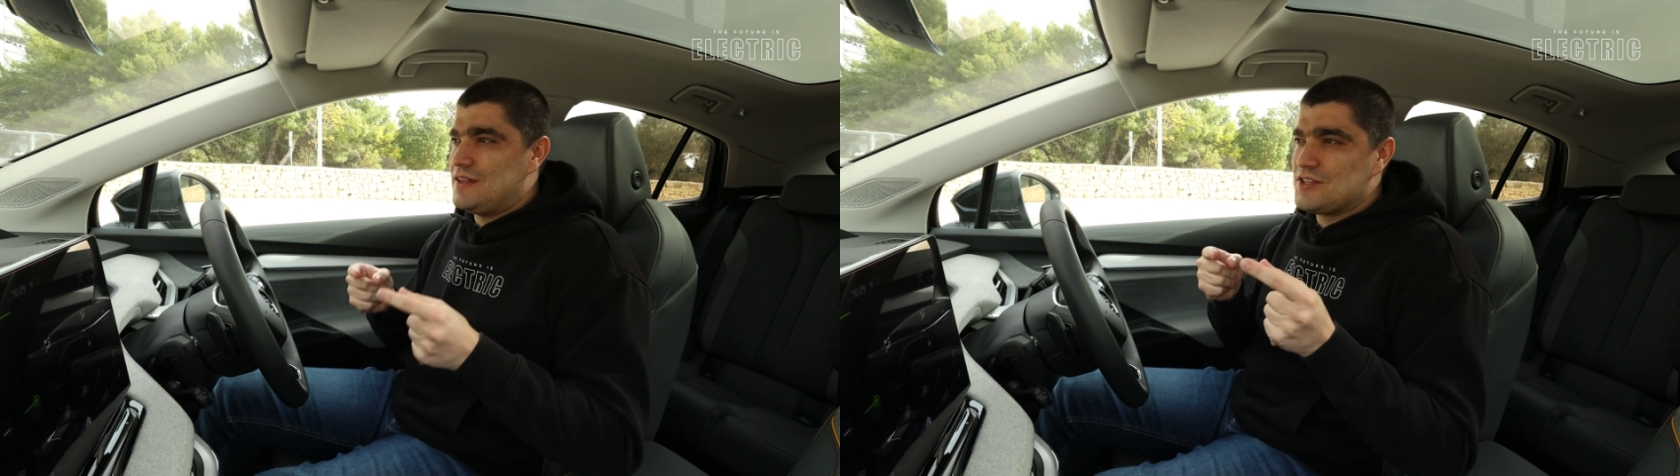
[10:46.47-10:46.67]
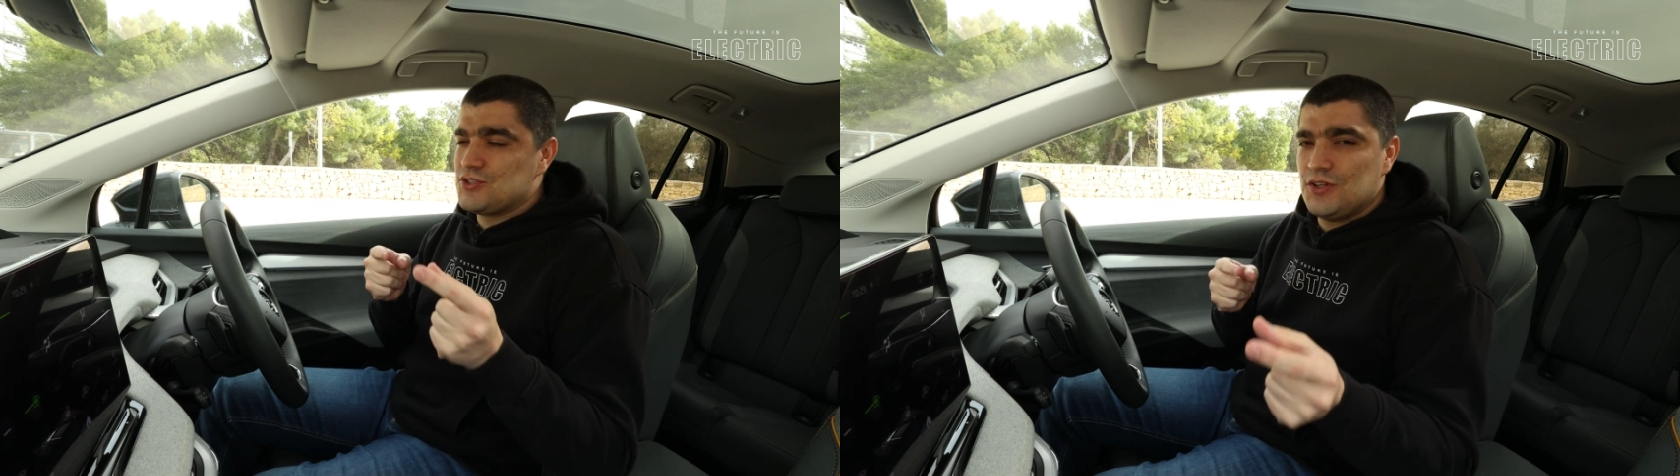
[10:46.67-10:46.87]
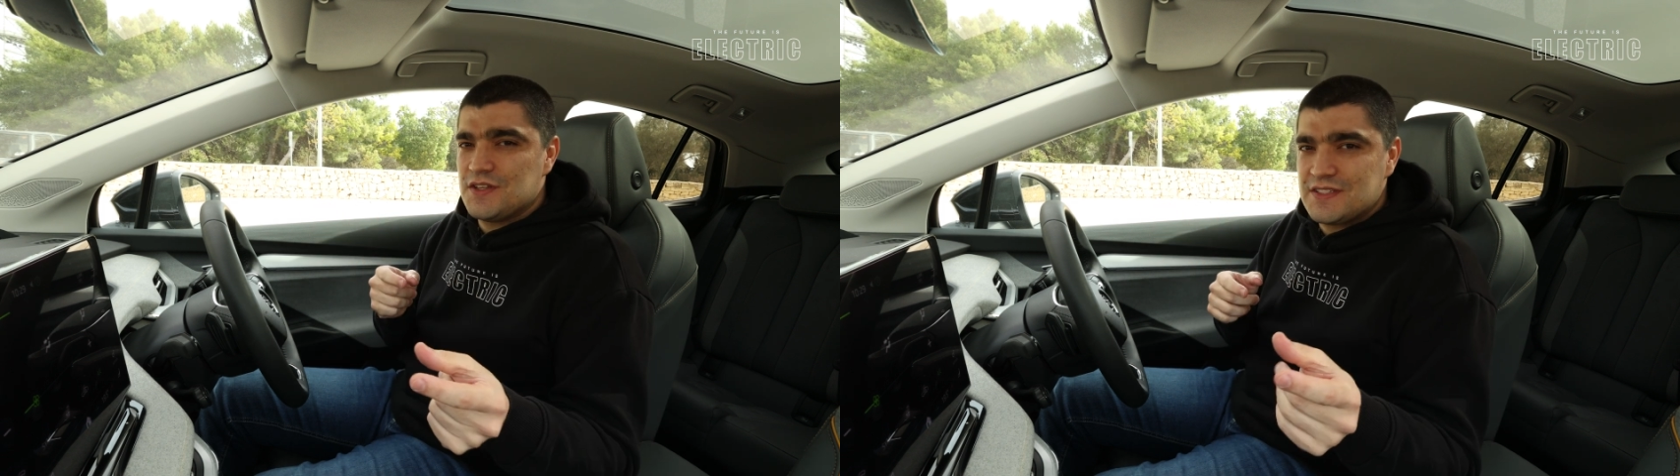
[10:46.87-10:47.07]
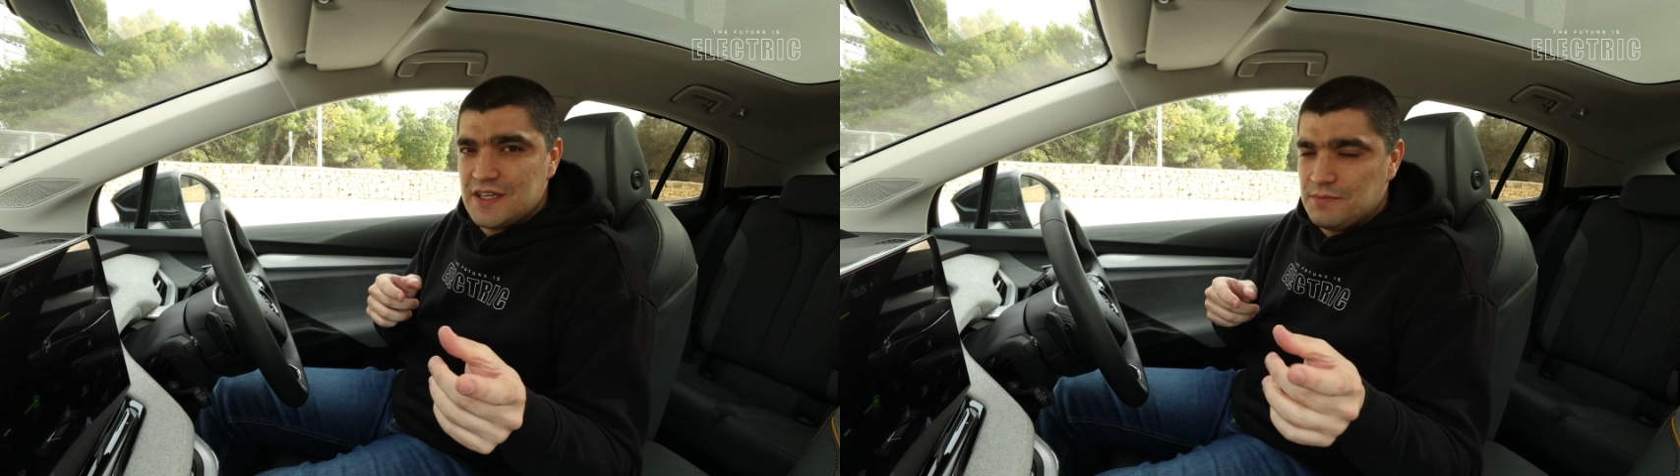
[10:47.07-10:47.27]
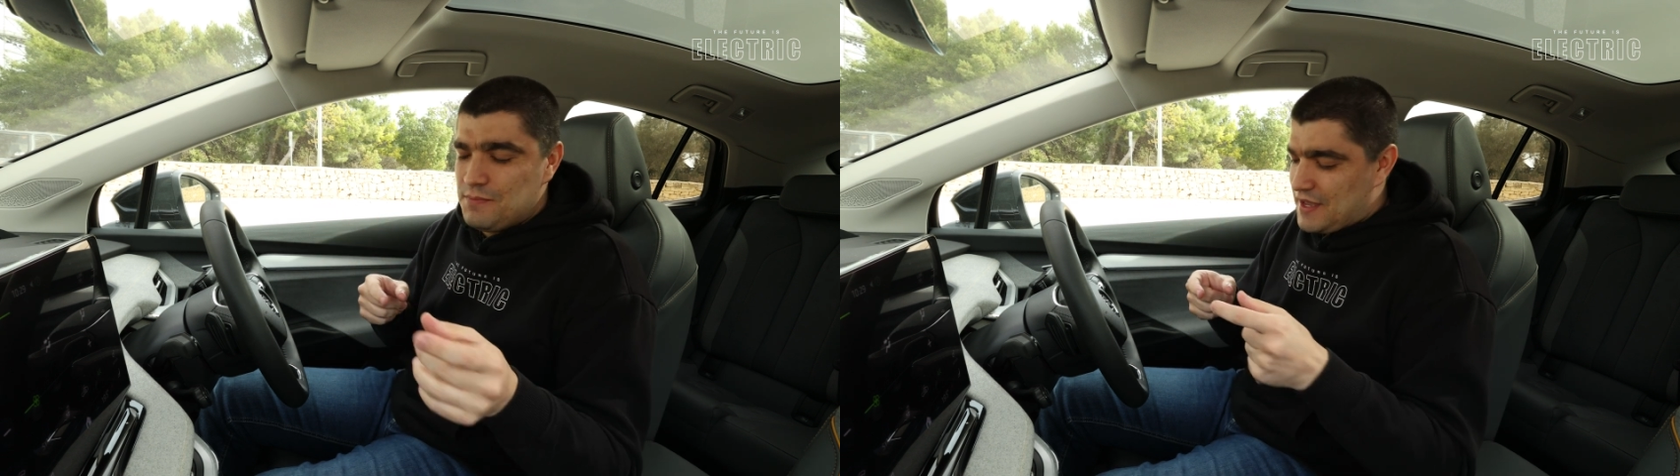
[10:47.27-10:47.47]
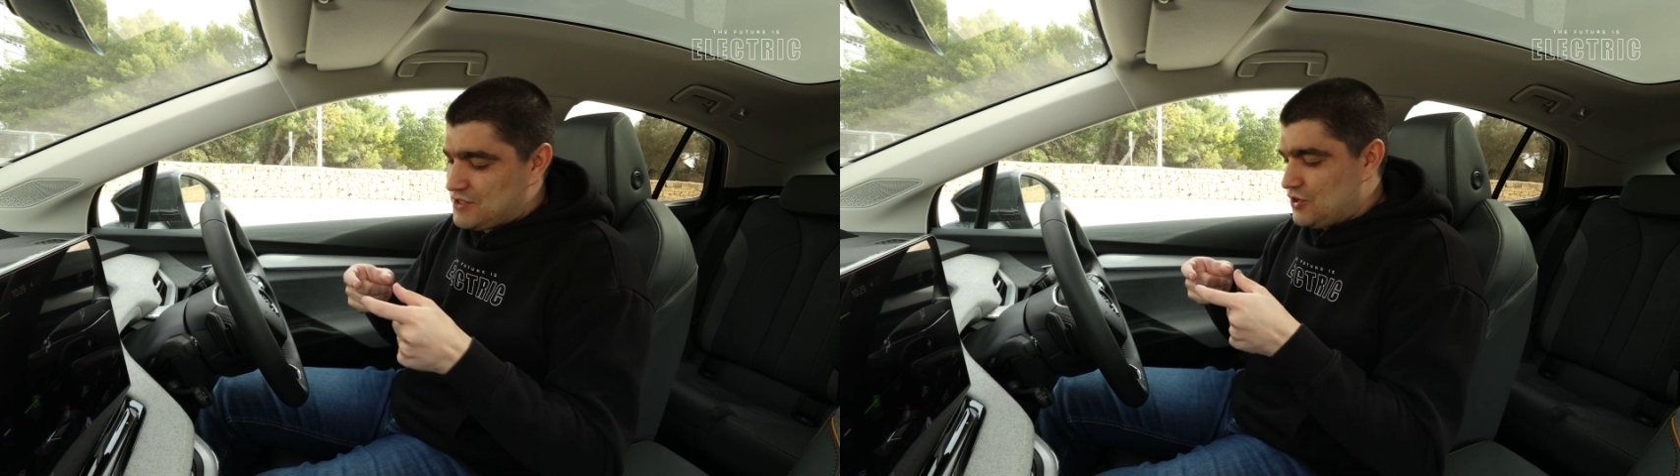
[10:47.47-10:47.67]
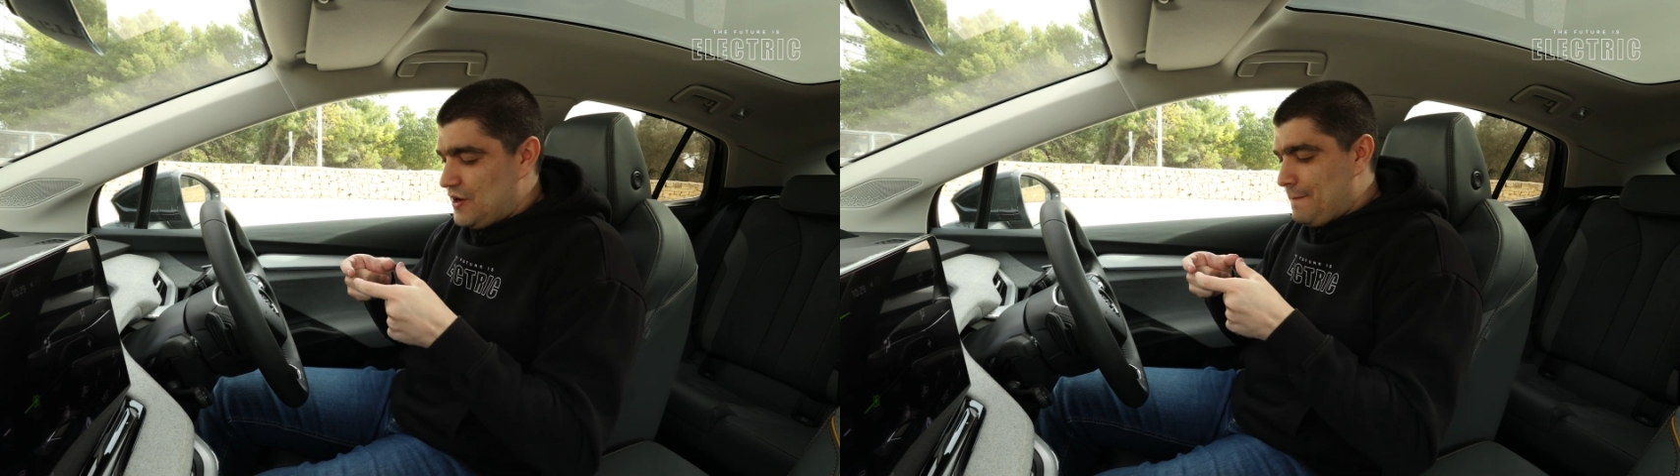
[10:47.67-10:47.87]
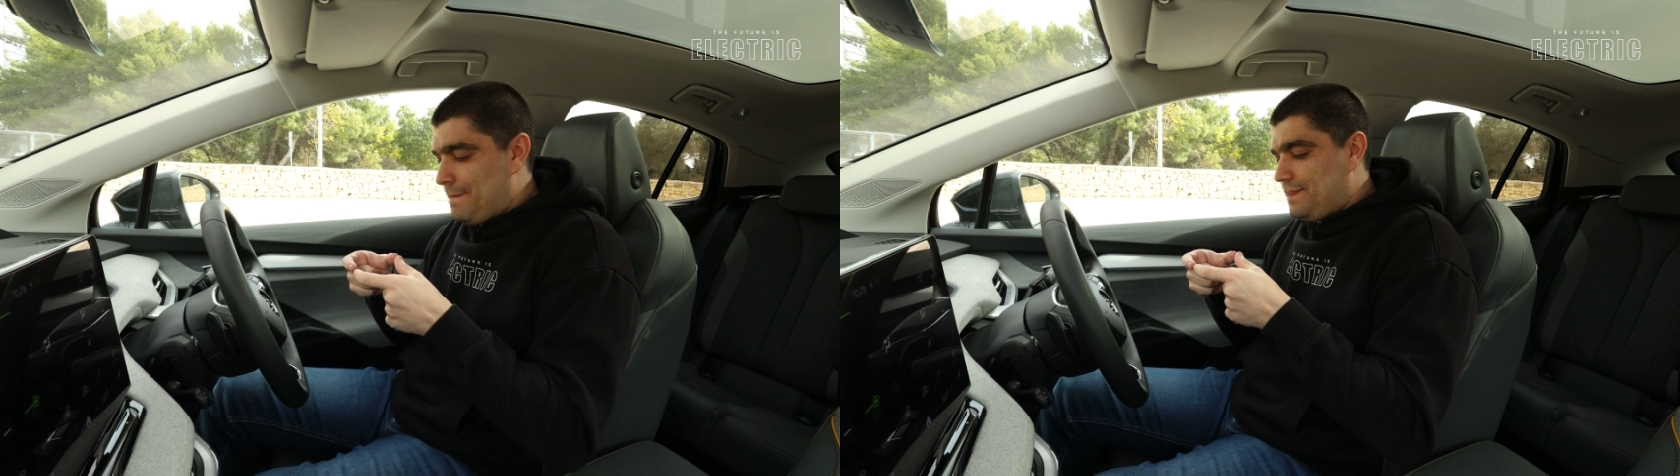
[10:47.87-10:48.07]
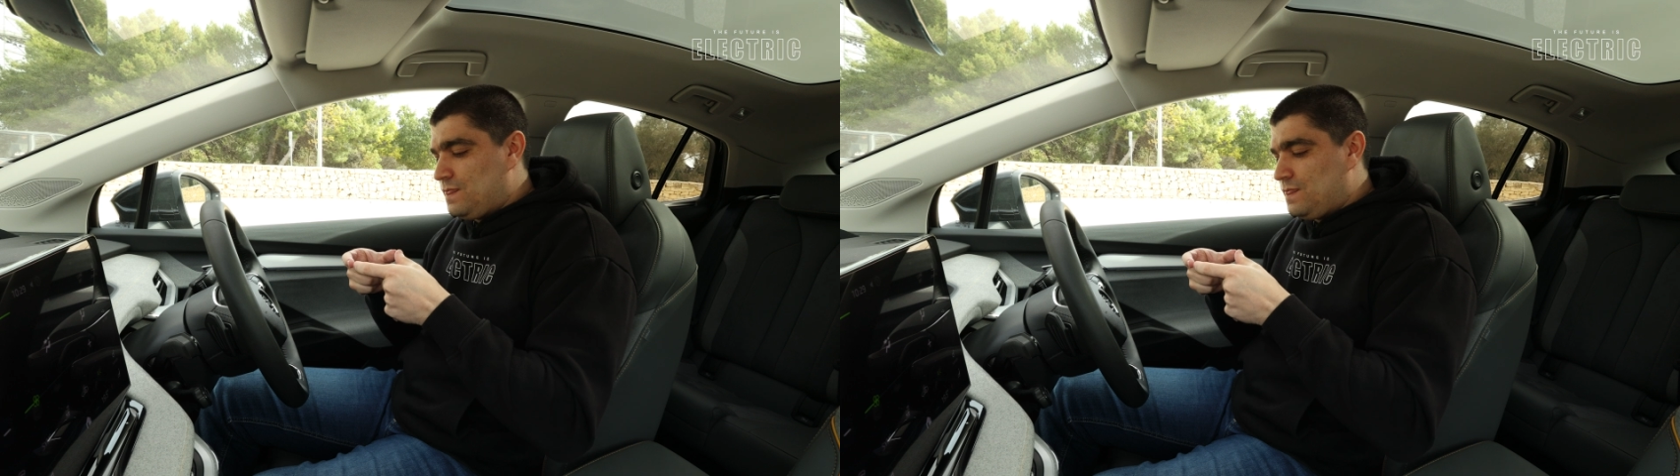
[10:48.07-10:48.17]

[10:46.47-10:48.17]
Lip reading: In a solid state battery,